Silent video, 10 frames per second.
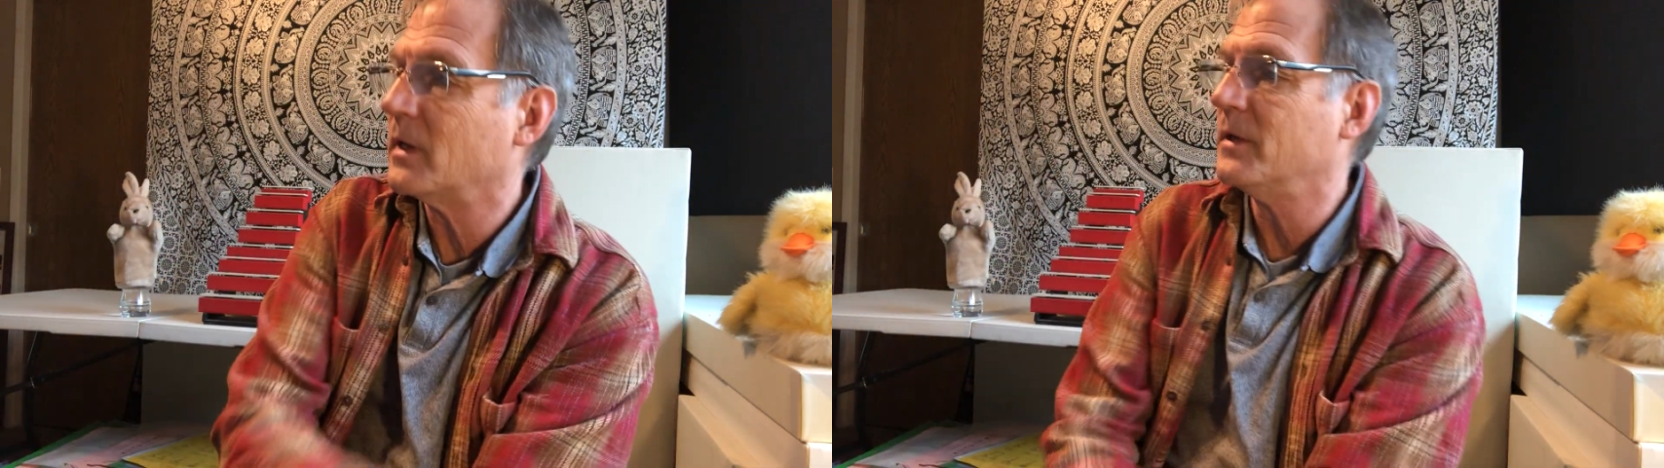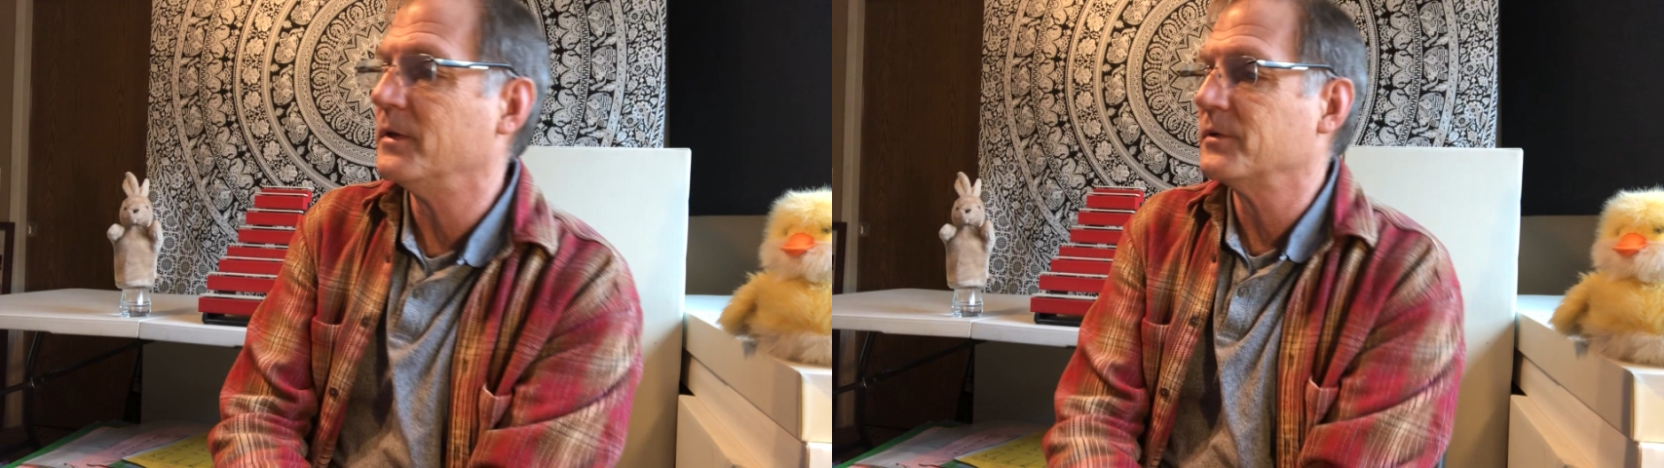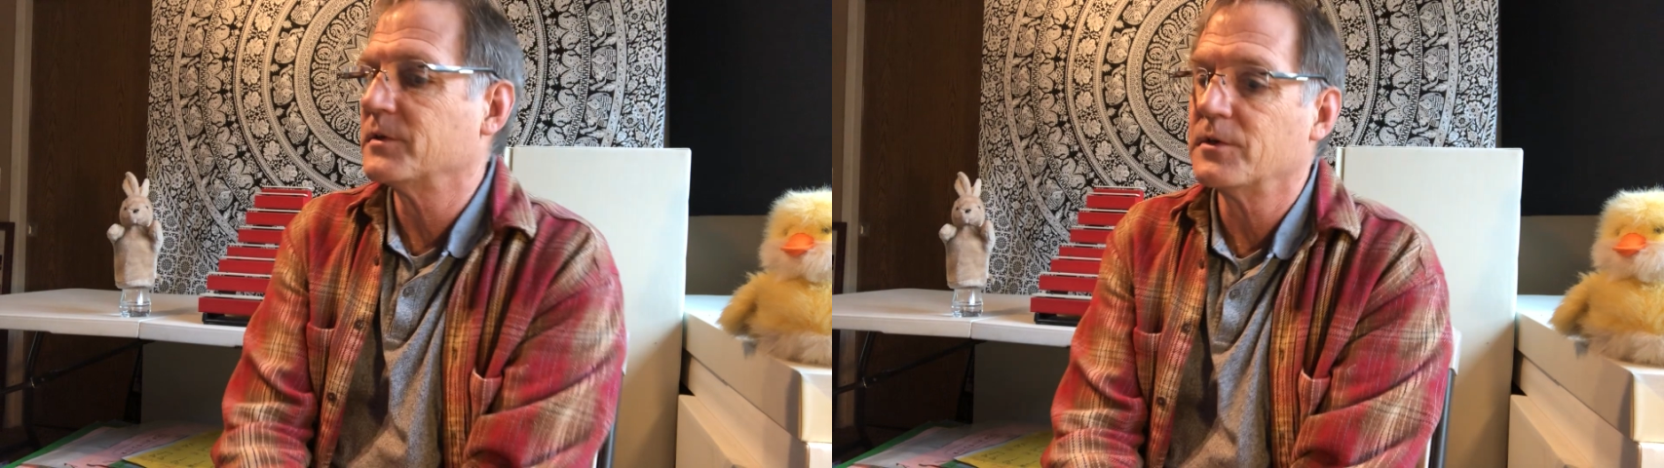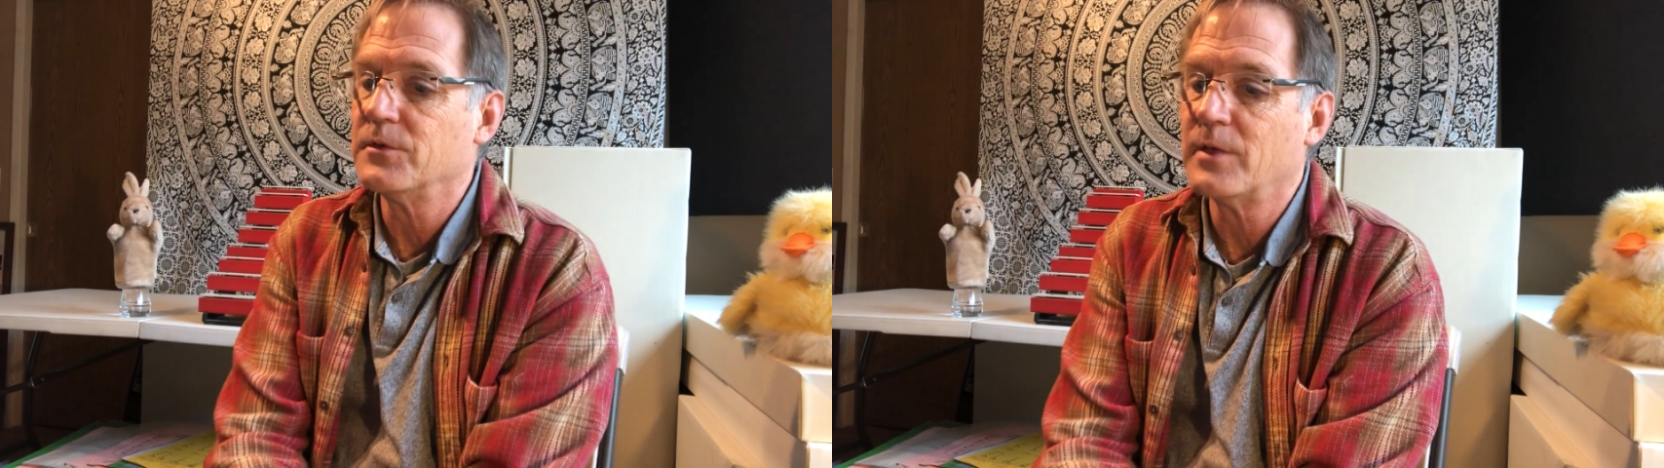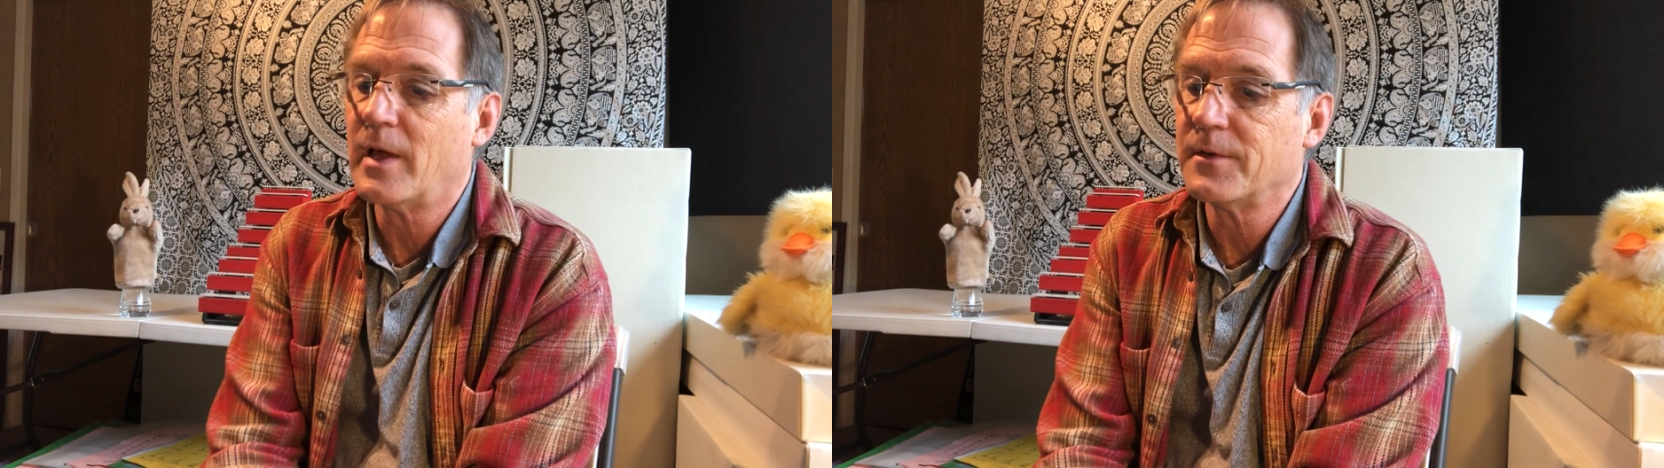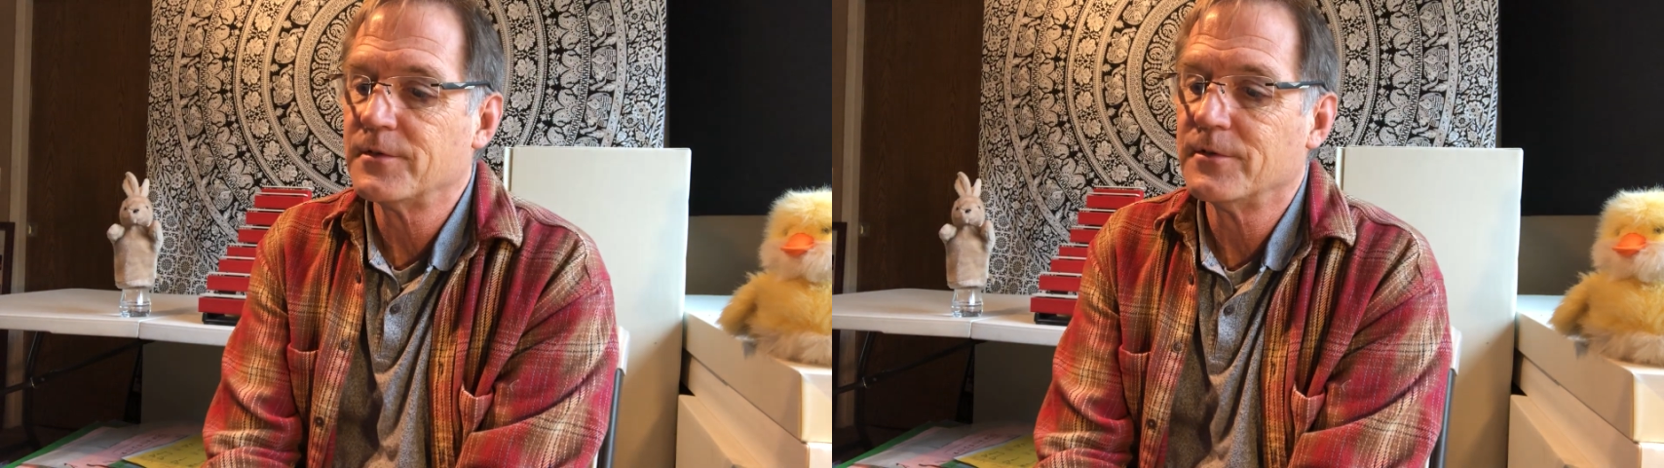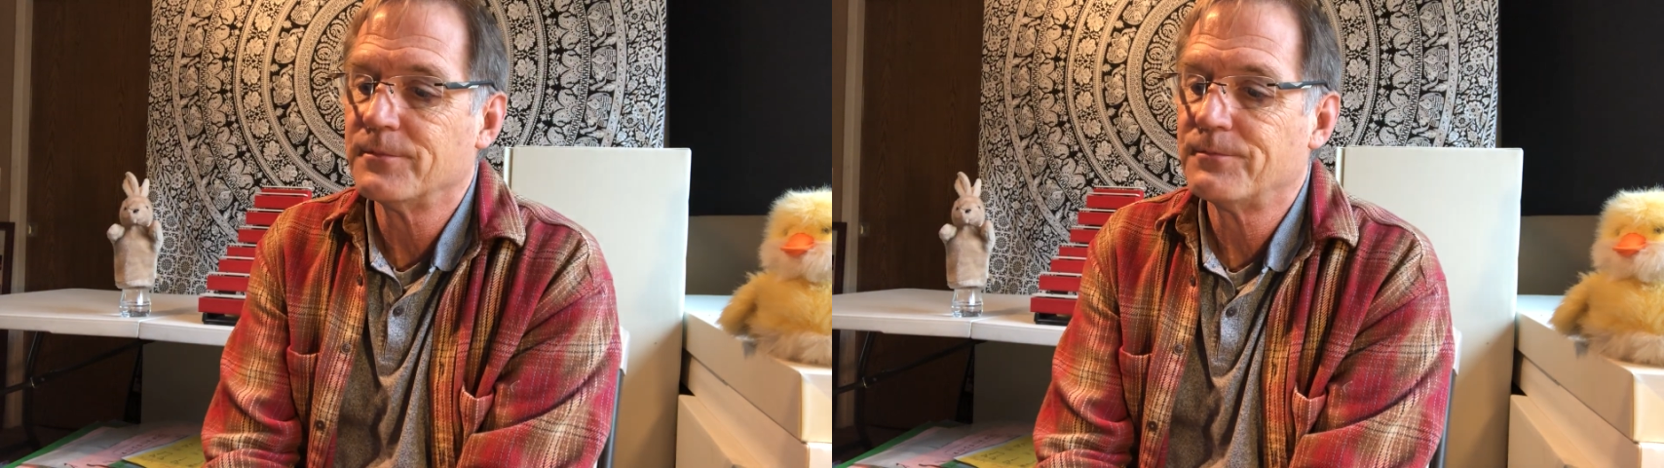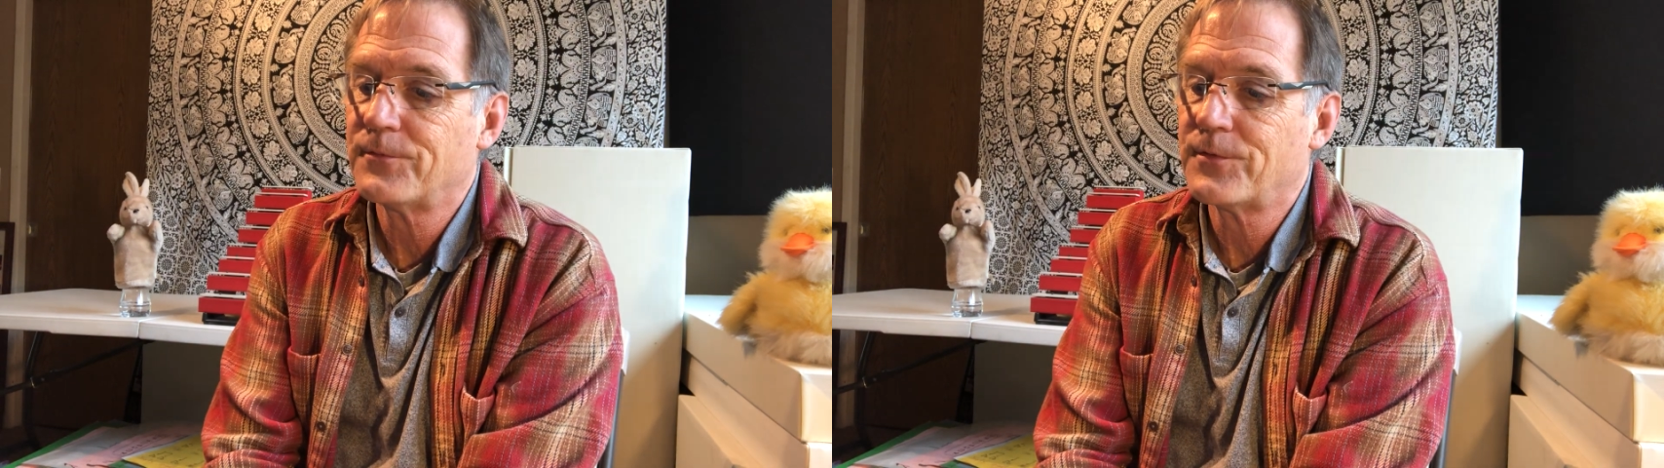And there's, you can do that too,
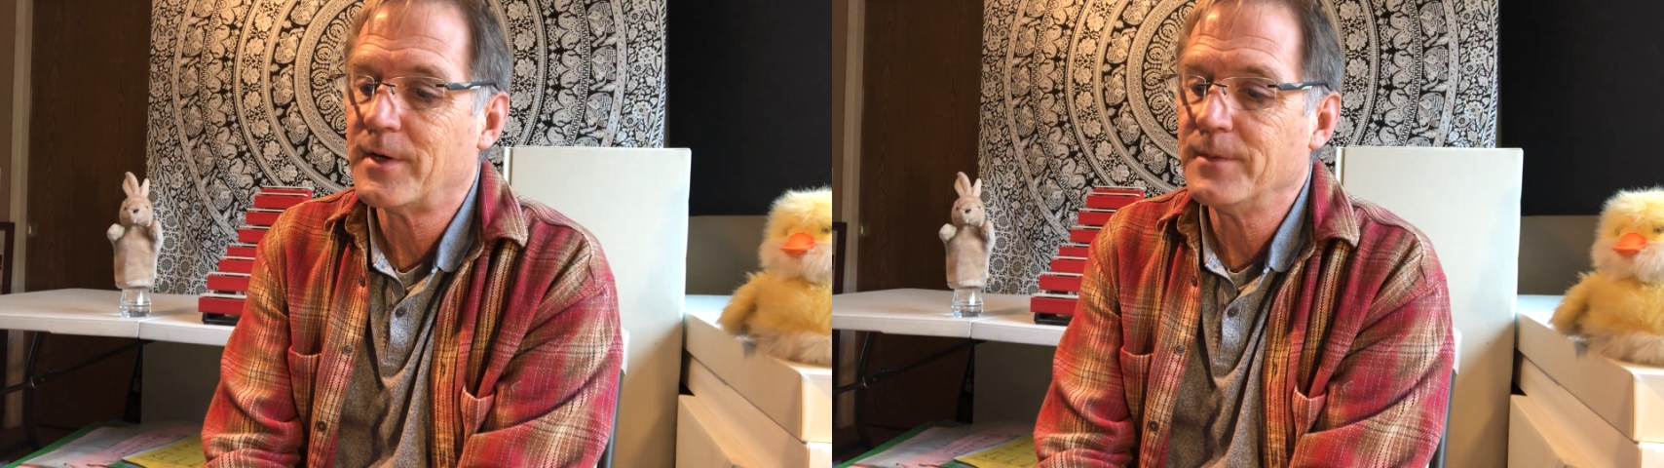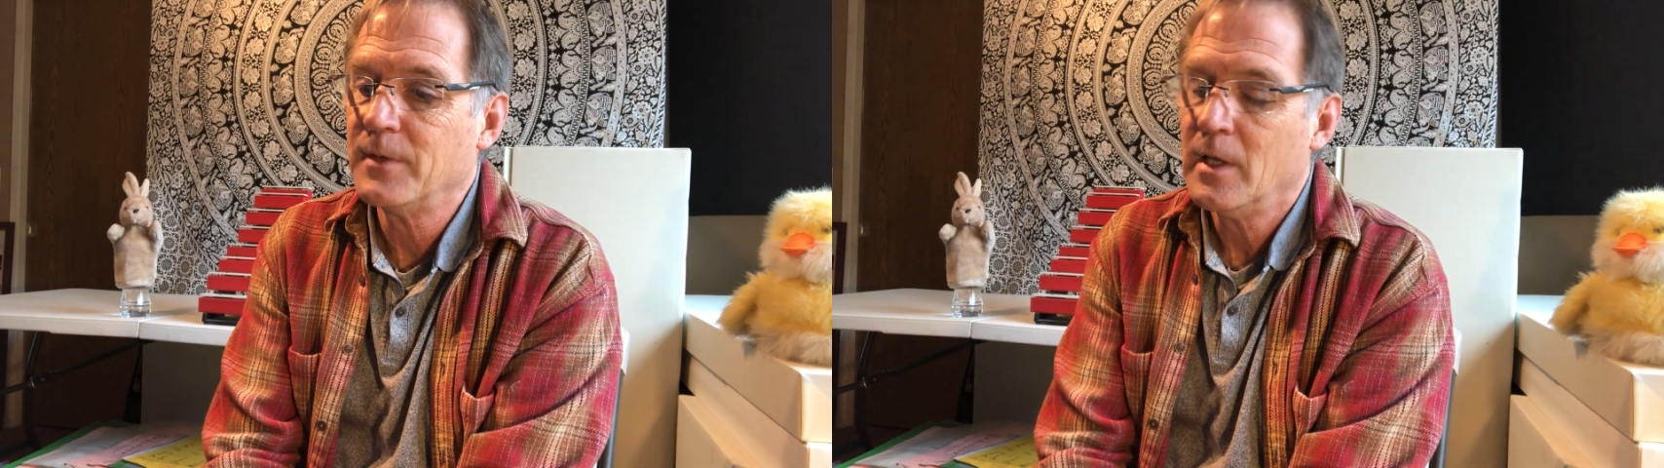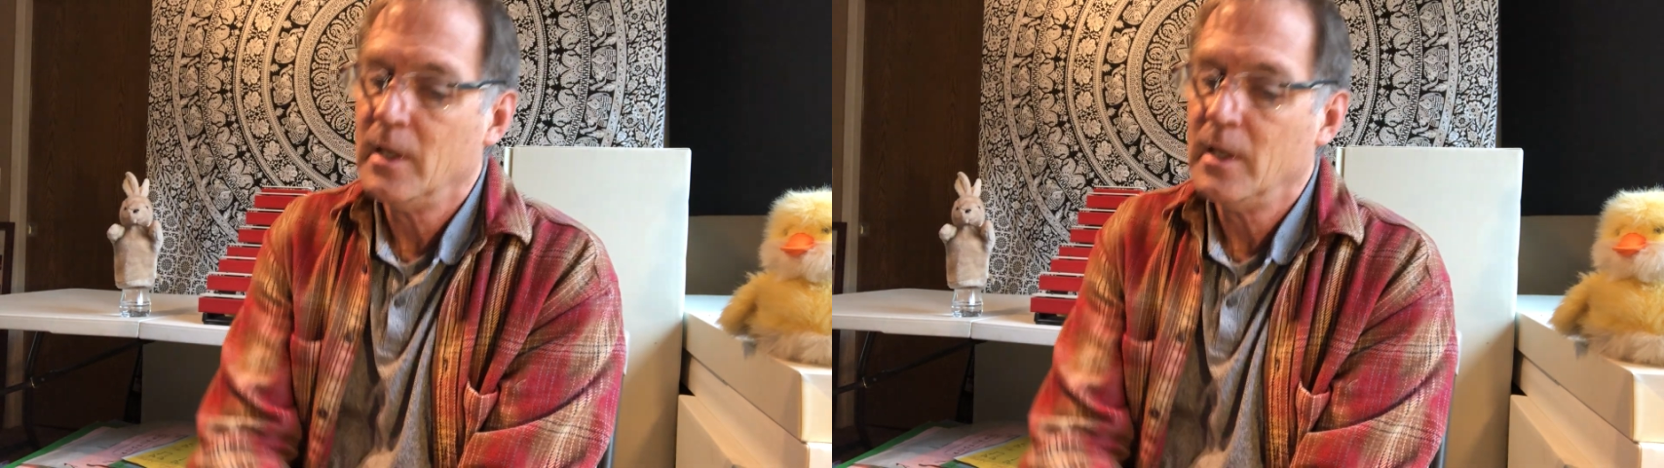right?